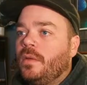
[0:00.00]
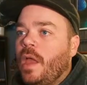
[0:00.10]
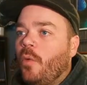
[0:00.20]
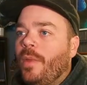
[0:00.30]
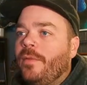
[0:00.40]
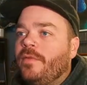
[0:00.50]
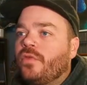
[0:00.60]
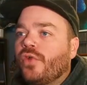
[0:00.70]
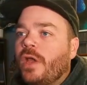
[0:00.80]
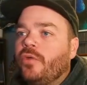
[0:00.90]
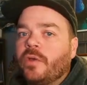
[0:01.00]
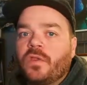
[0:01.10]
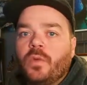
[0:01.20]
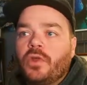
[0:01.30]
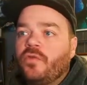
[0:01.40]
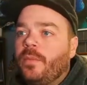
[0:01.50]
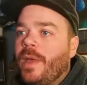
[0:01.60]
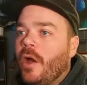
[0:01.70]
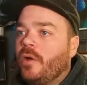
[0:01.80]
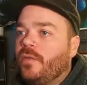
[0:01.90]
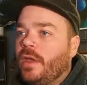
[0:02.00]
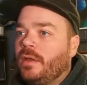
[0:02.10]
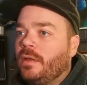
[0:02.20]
And we'll maybe even try doing a switch flip out of it.